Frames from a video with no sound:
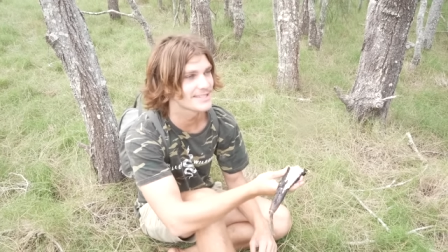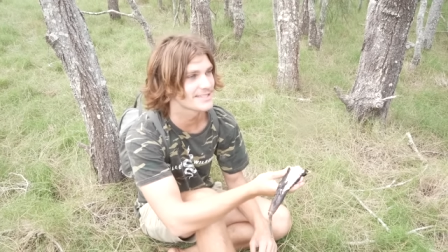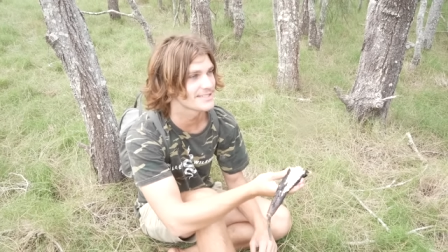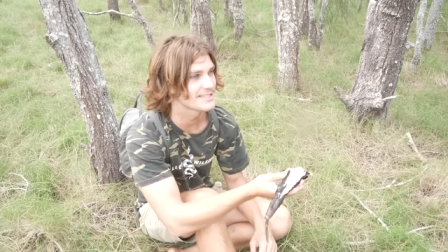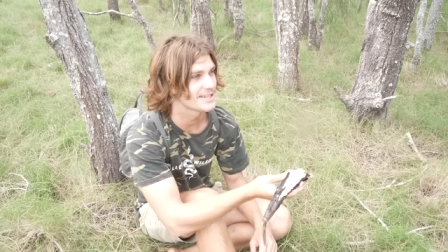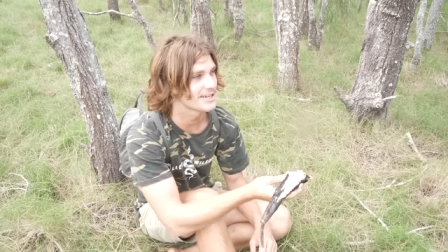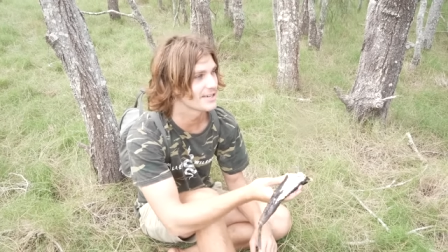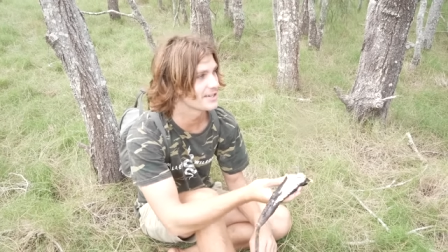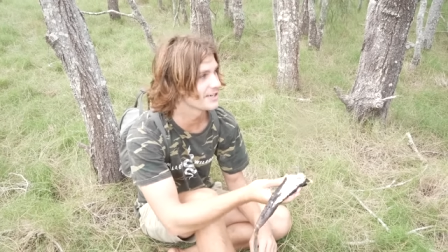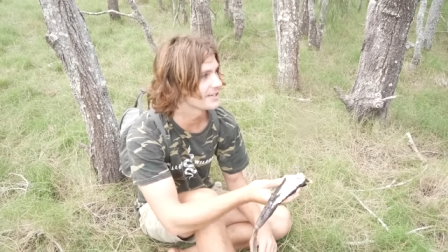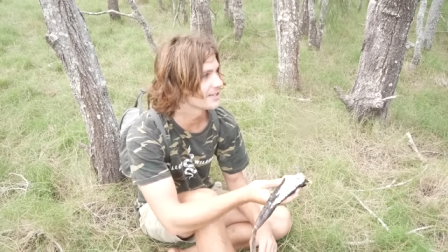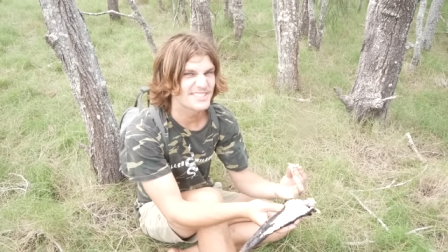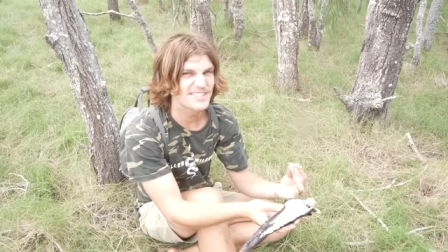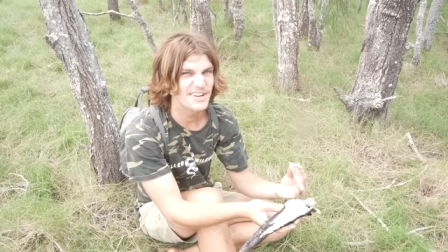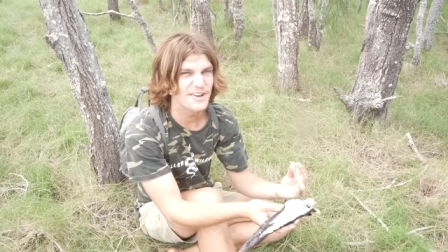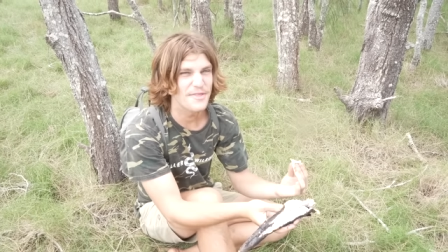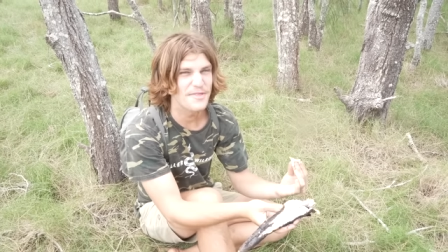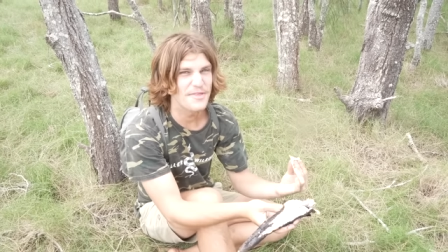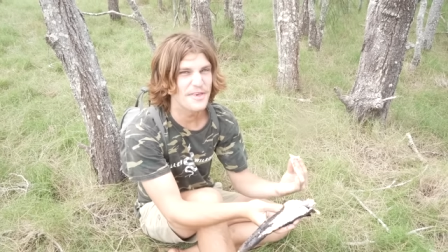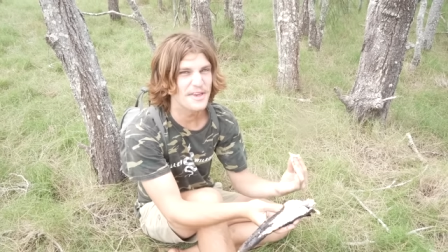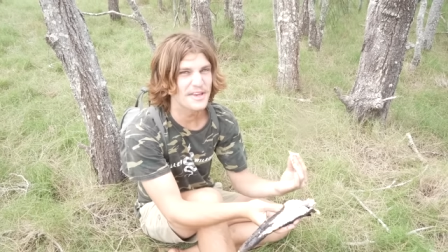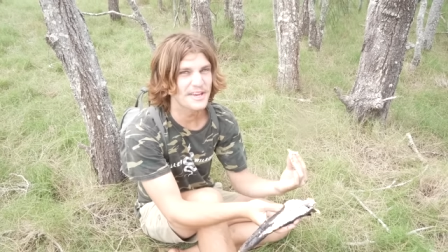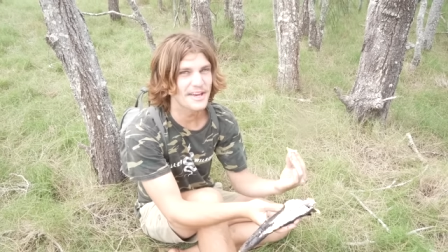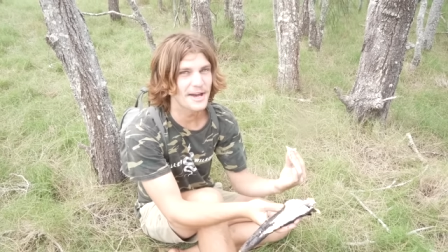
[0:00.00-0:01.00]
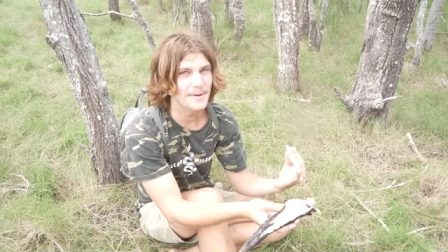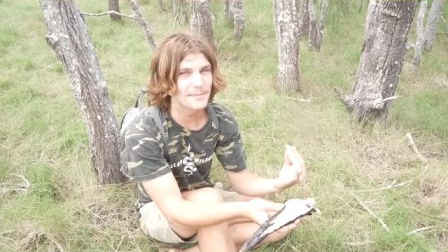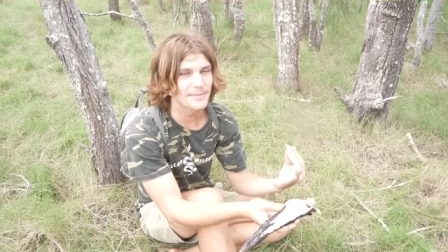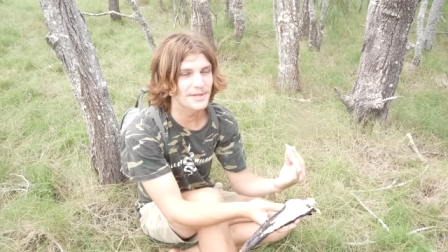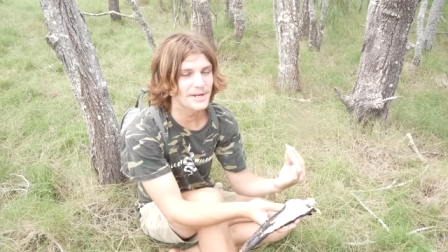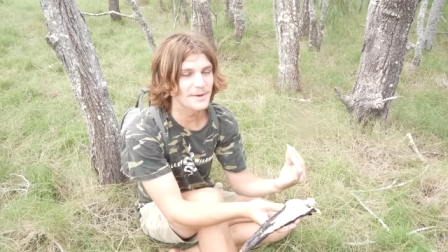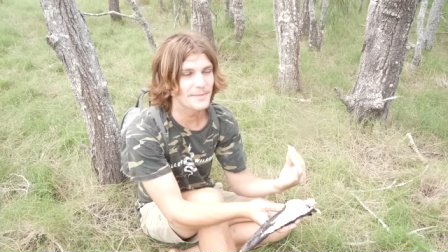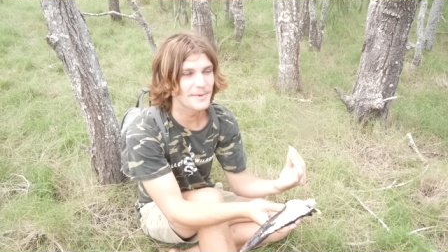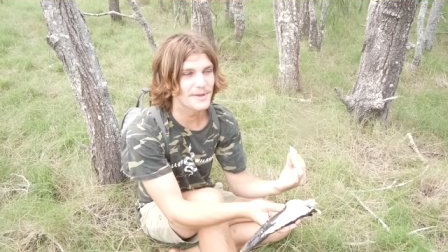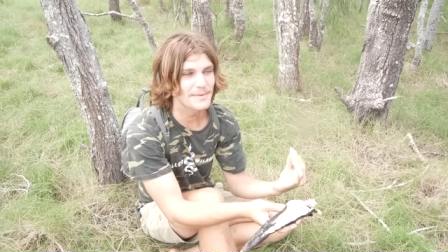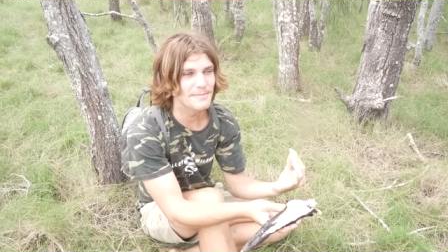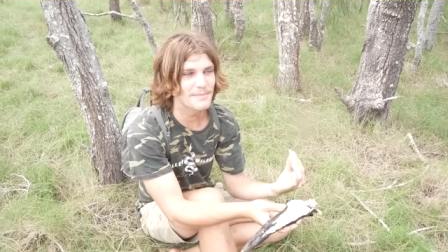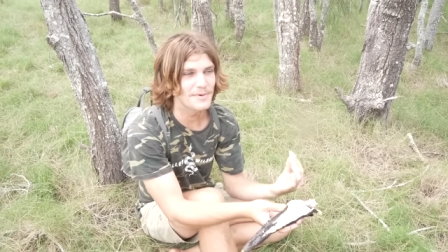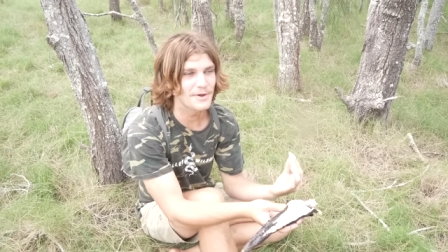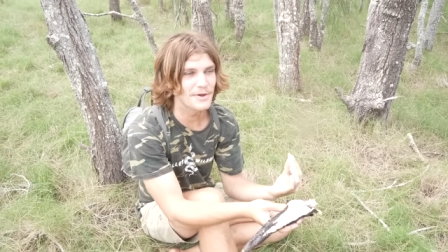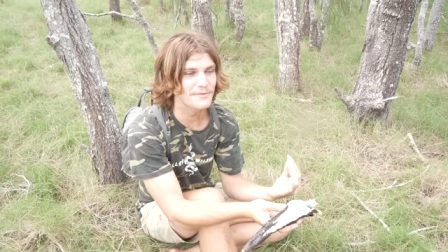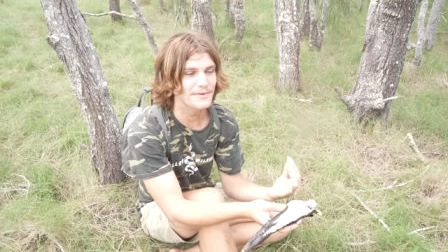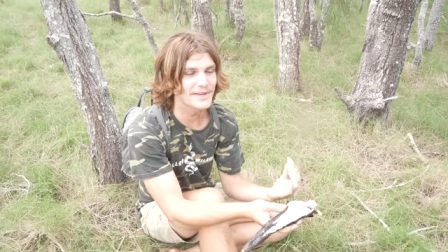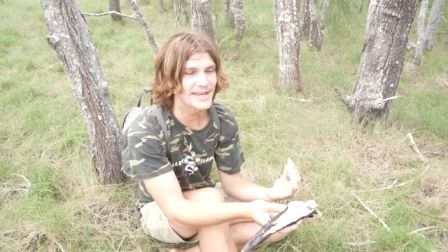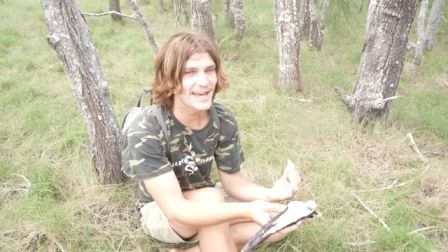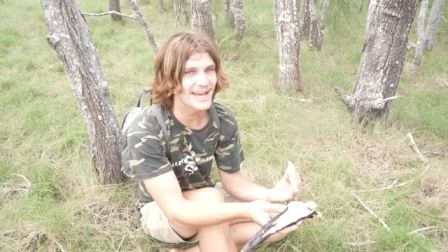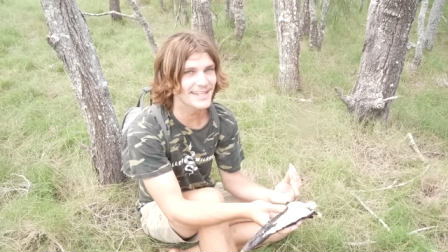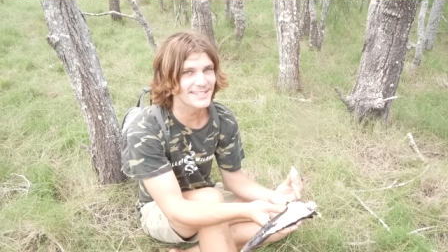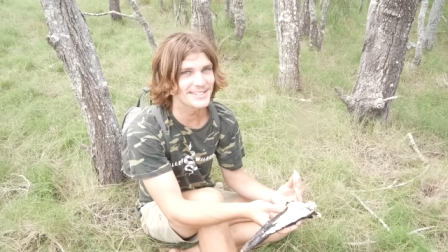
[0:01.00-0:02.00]
So don't think I'm gonna be
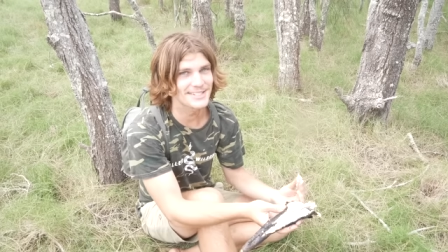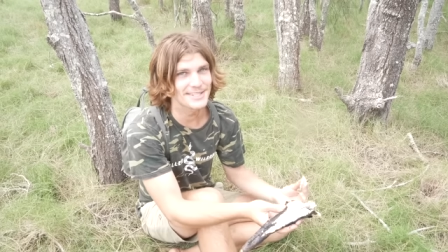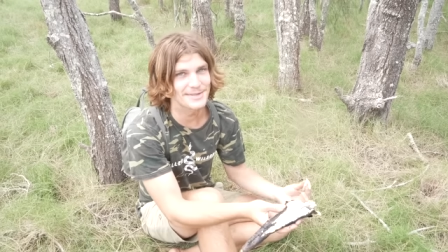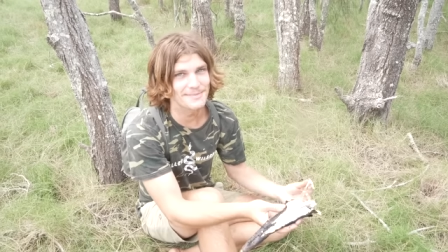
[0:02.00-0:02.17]
moving out to